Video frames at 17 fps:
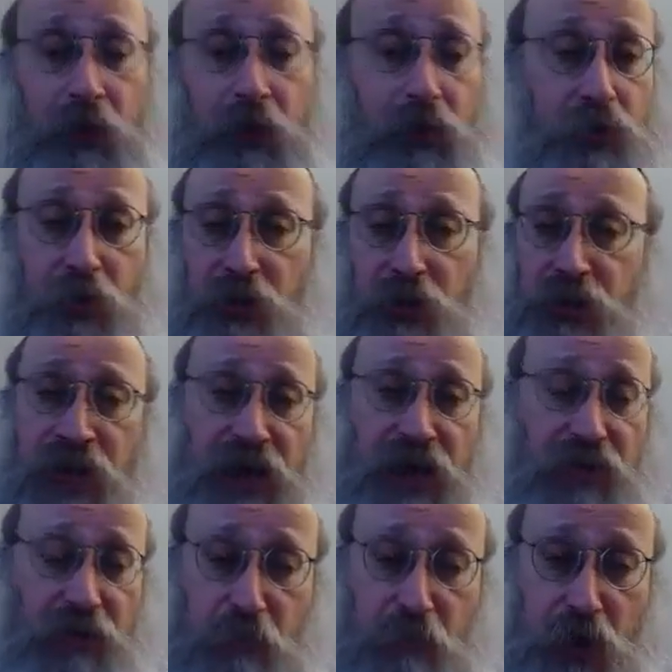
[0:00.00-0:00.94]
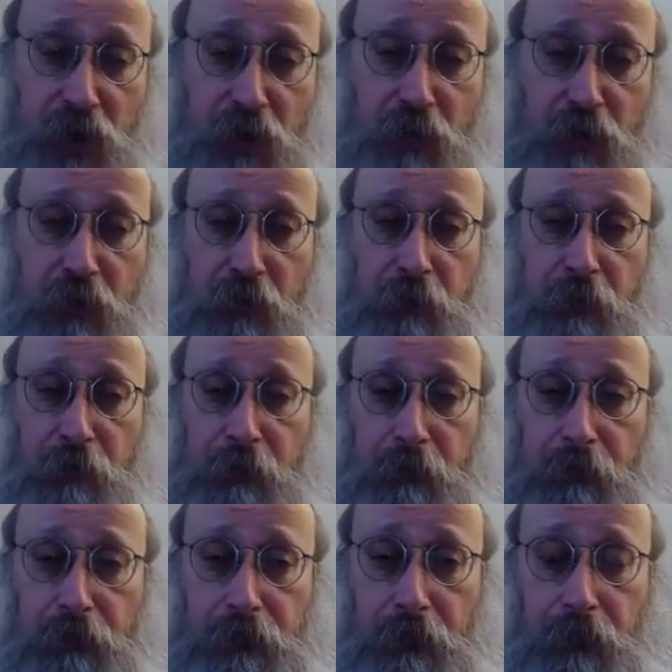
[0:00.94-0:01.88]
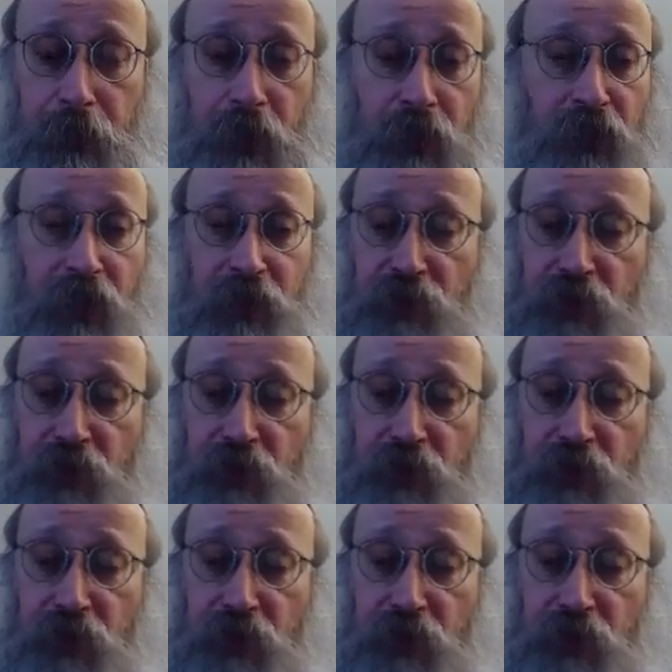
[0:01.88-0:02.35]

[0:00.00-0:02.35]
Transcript: does that mean that